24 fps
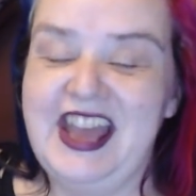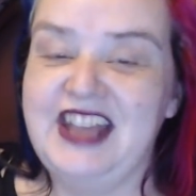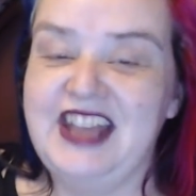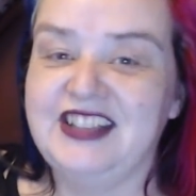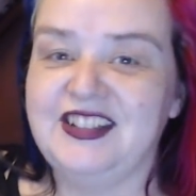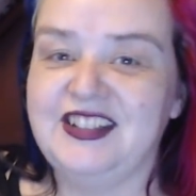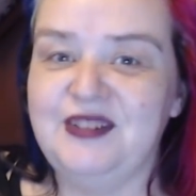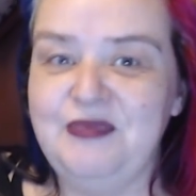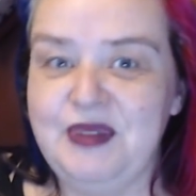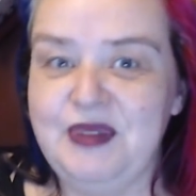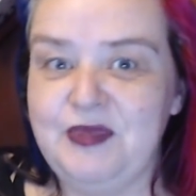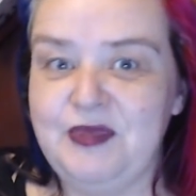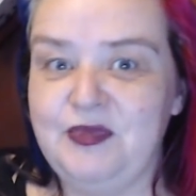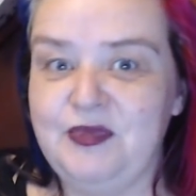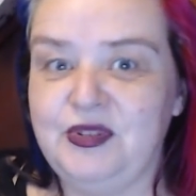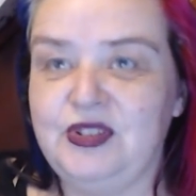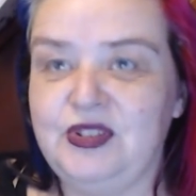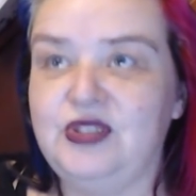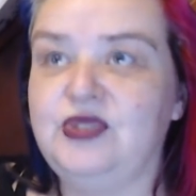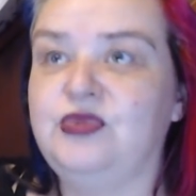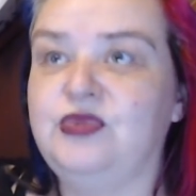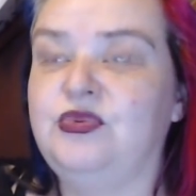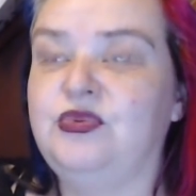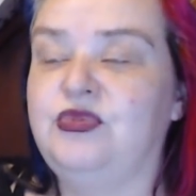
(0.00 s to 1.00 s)
Some people
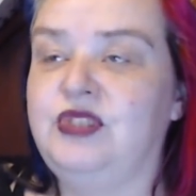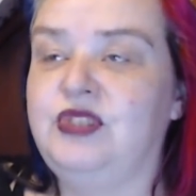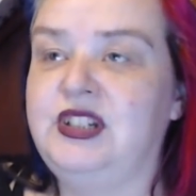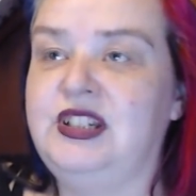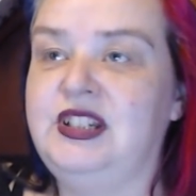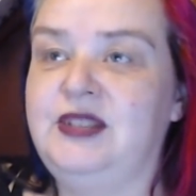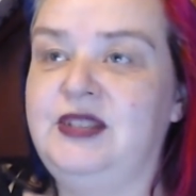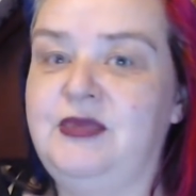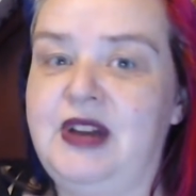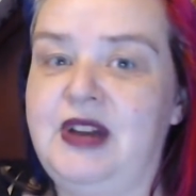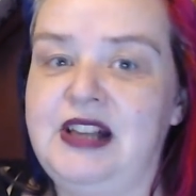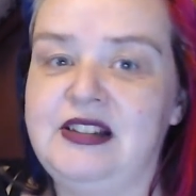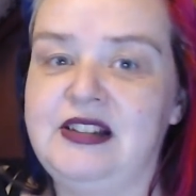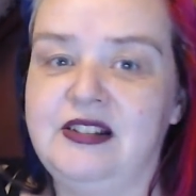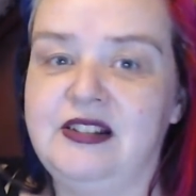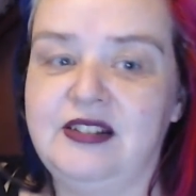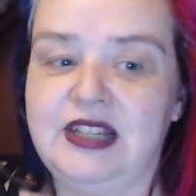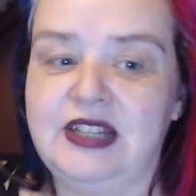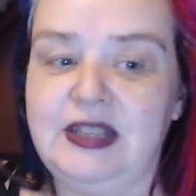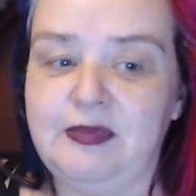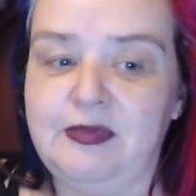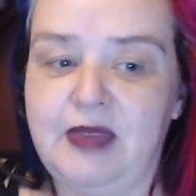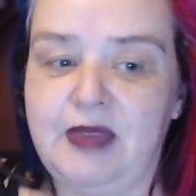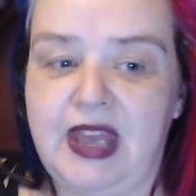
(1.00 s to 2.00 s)
do really well on
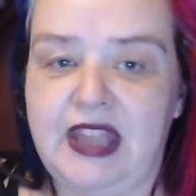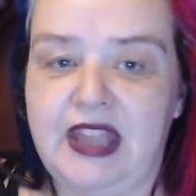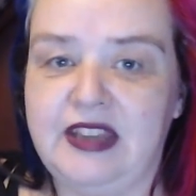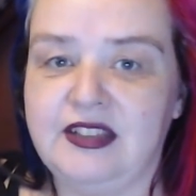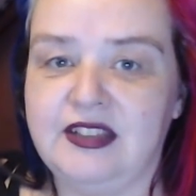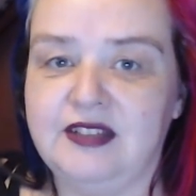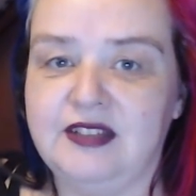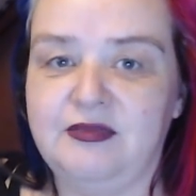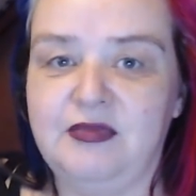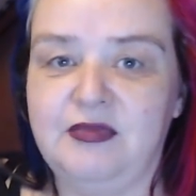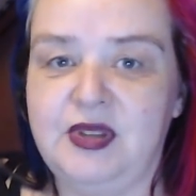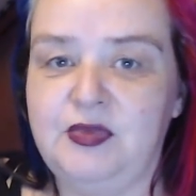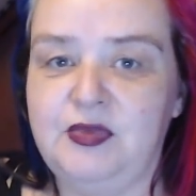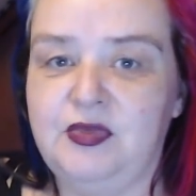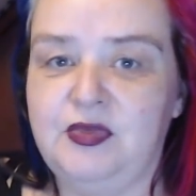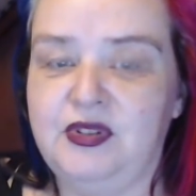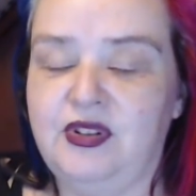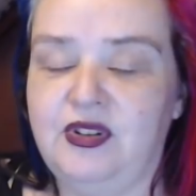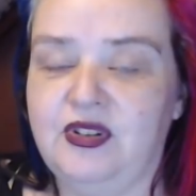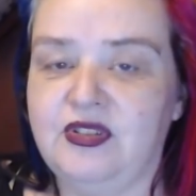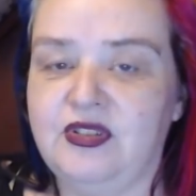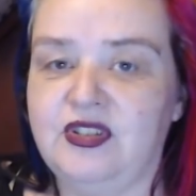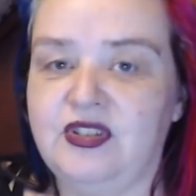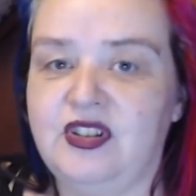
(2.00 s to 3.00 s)
eBay, some
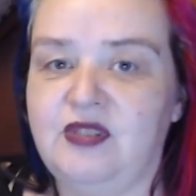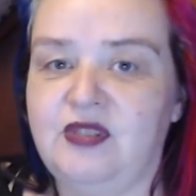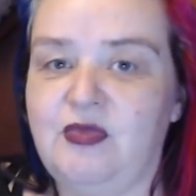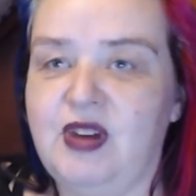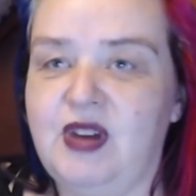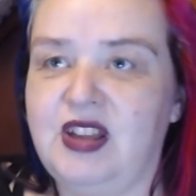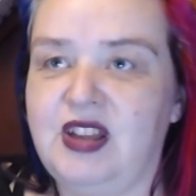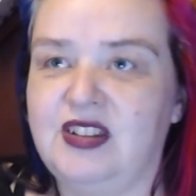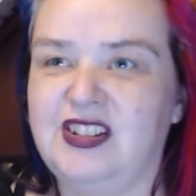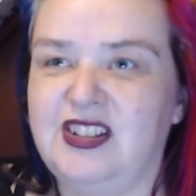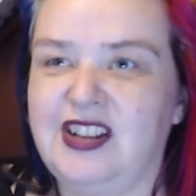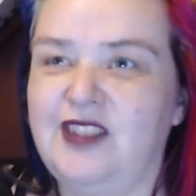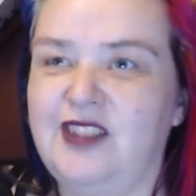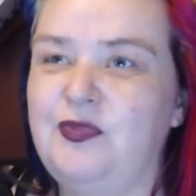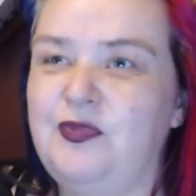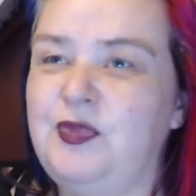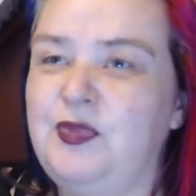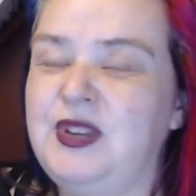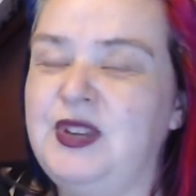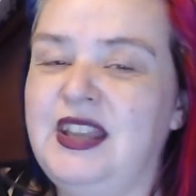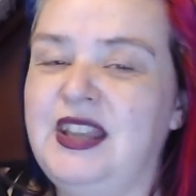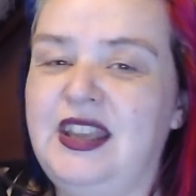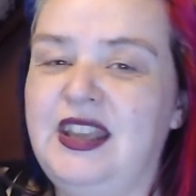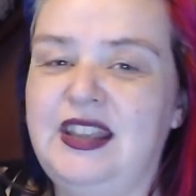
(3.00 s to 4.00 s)
people not so much. I've
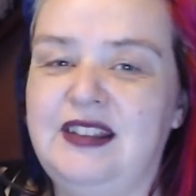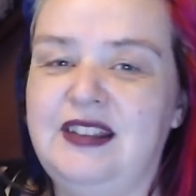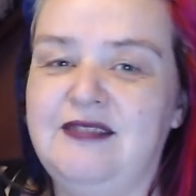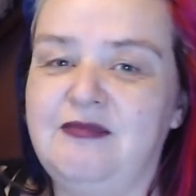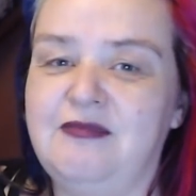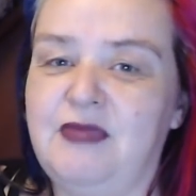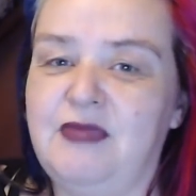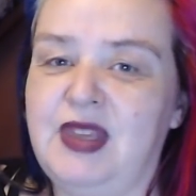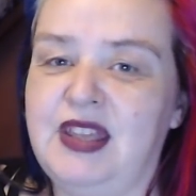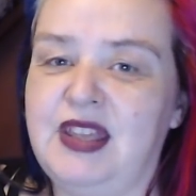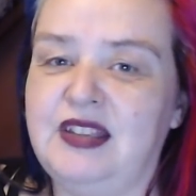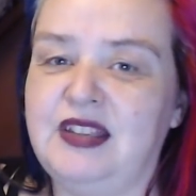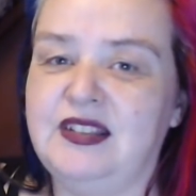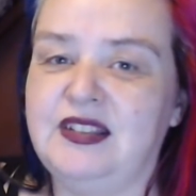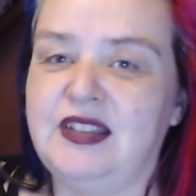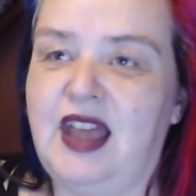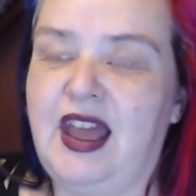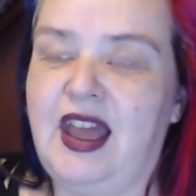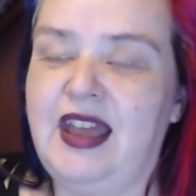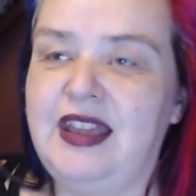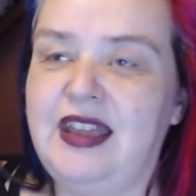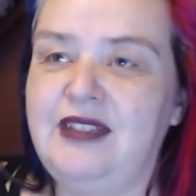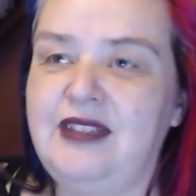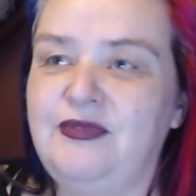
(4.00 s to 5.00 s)
been hit and miss.
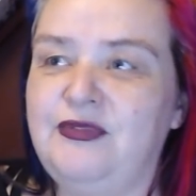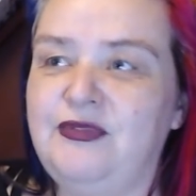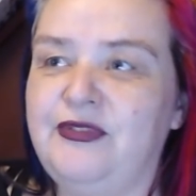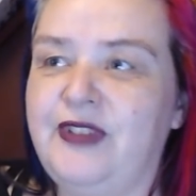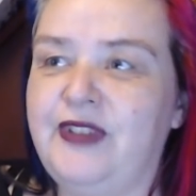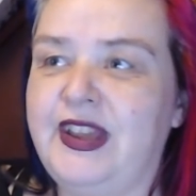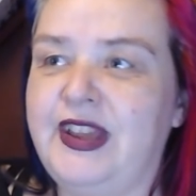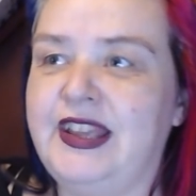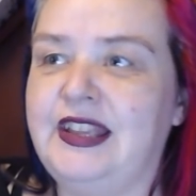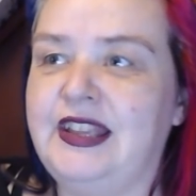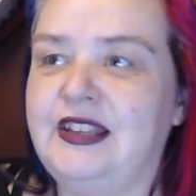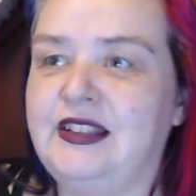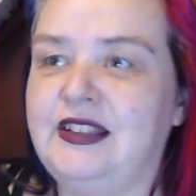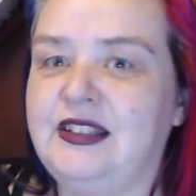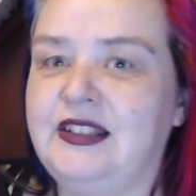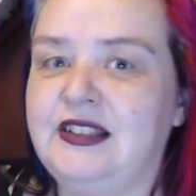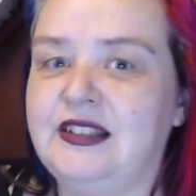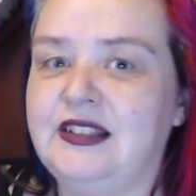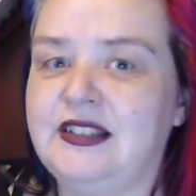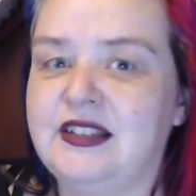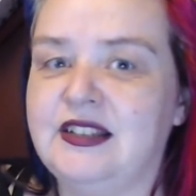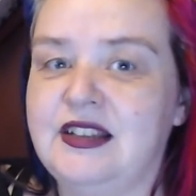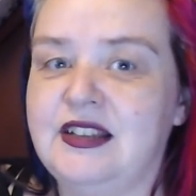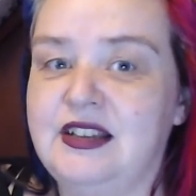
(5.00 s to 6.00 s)
I
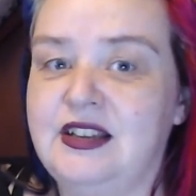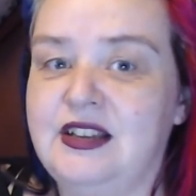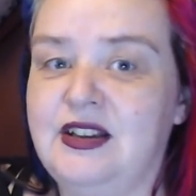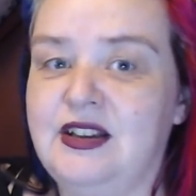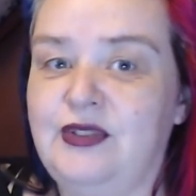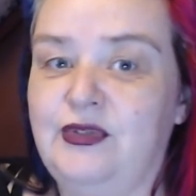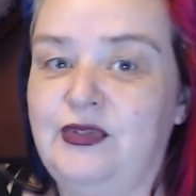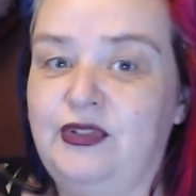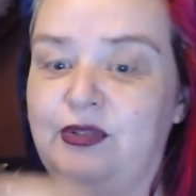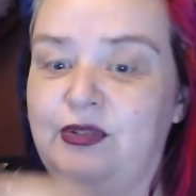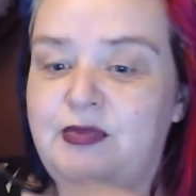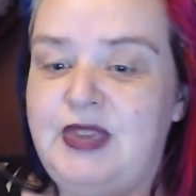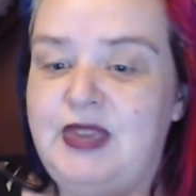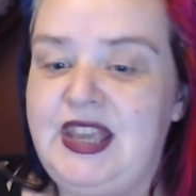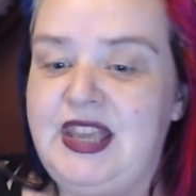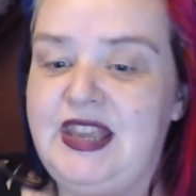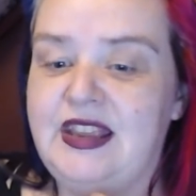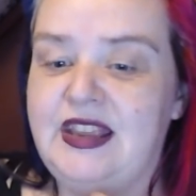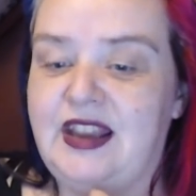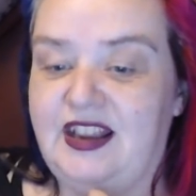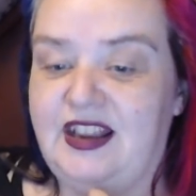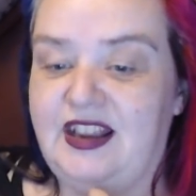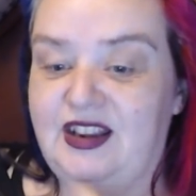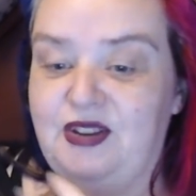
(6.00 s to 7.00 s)
find, for
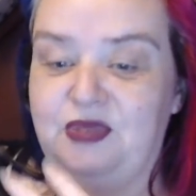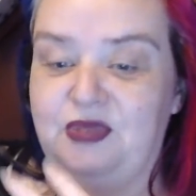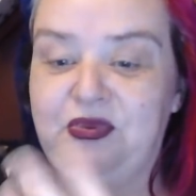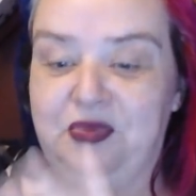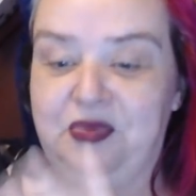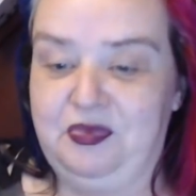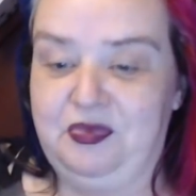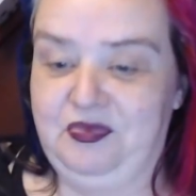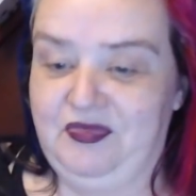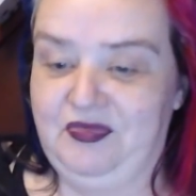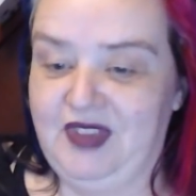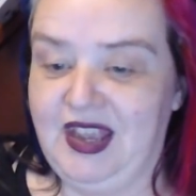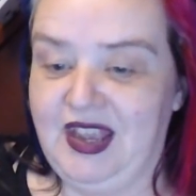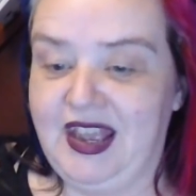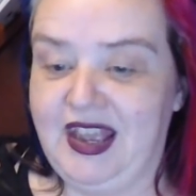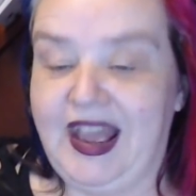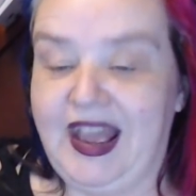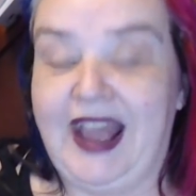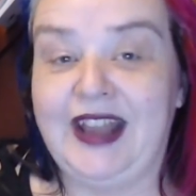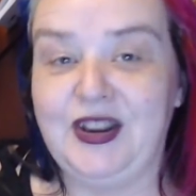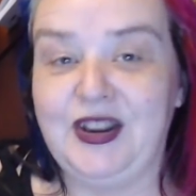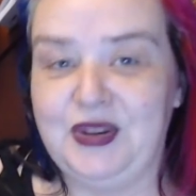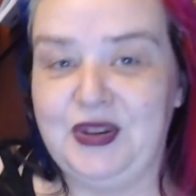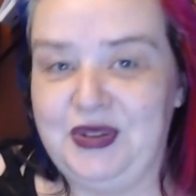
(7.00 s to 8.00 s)
me, I know
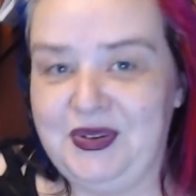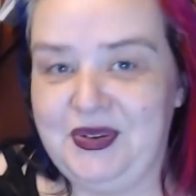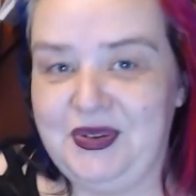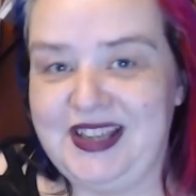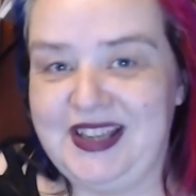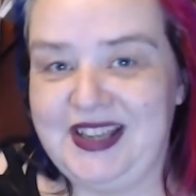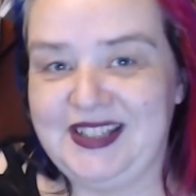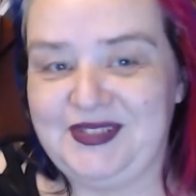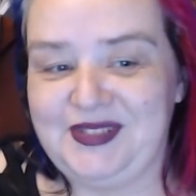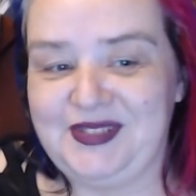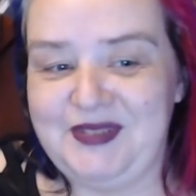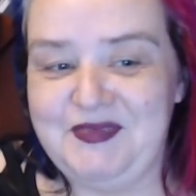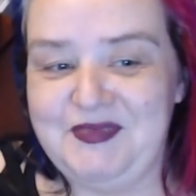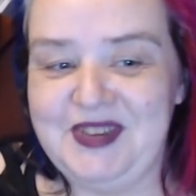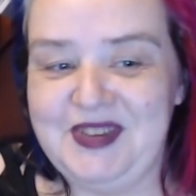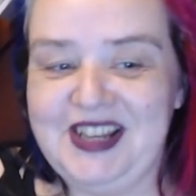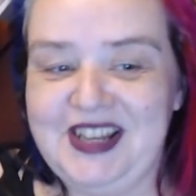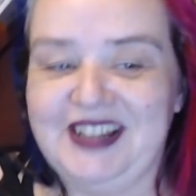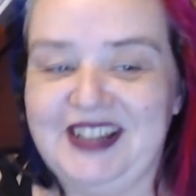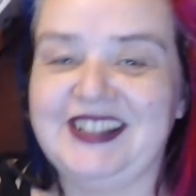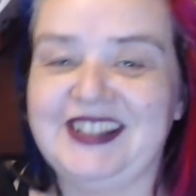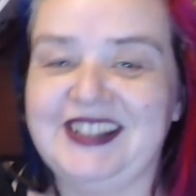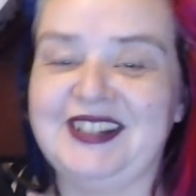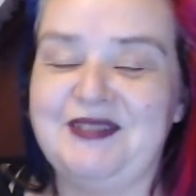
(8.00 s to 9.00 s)
you asked Flipping
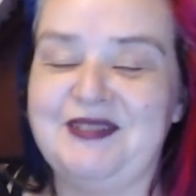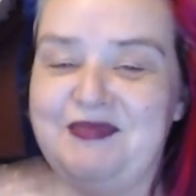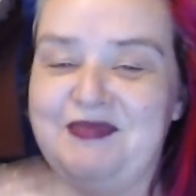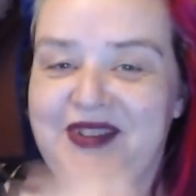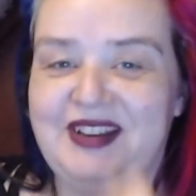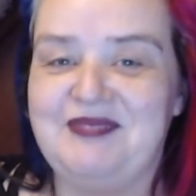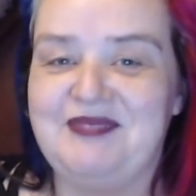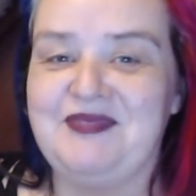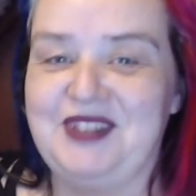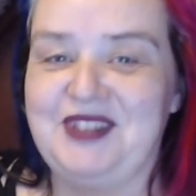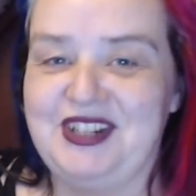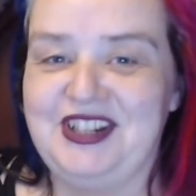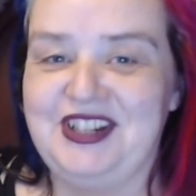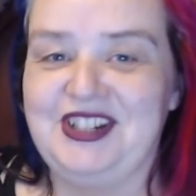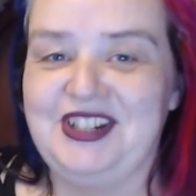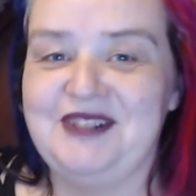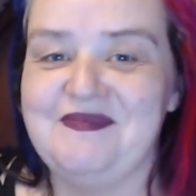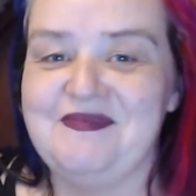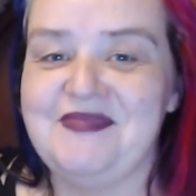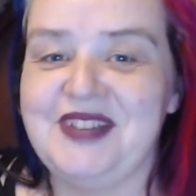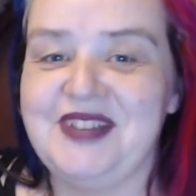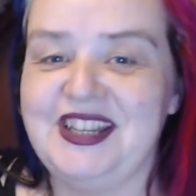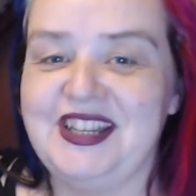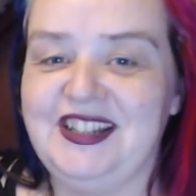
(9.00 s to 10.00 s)
Hunter, but I'm going to
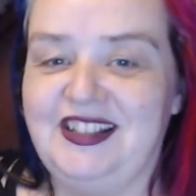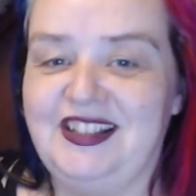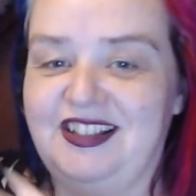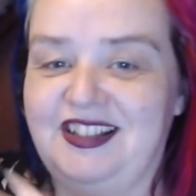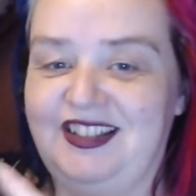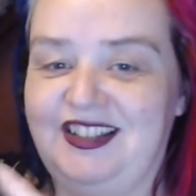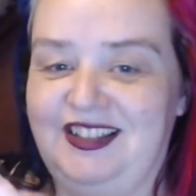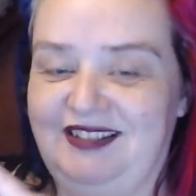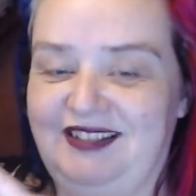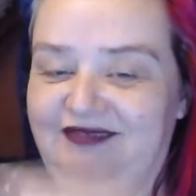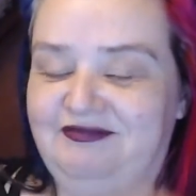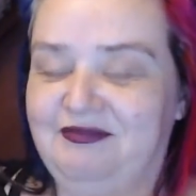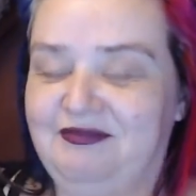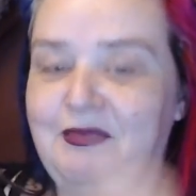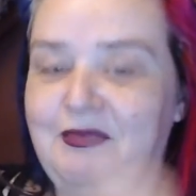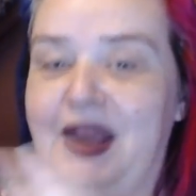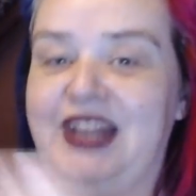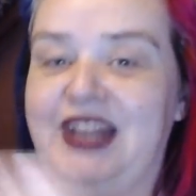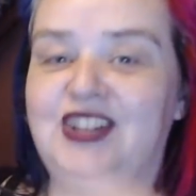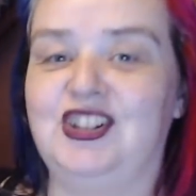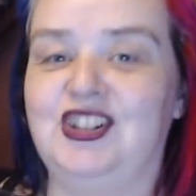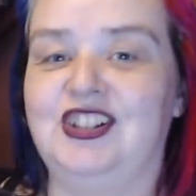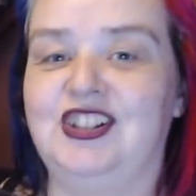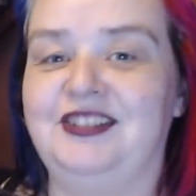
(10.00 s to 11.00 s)
jump in because
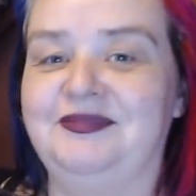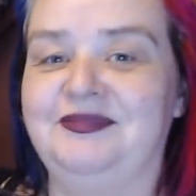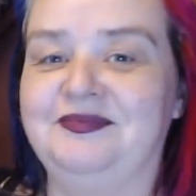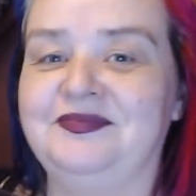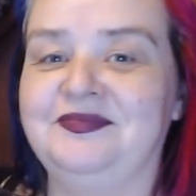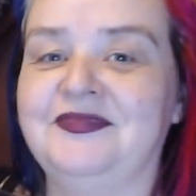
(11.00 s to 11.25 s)
my show.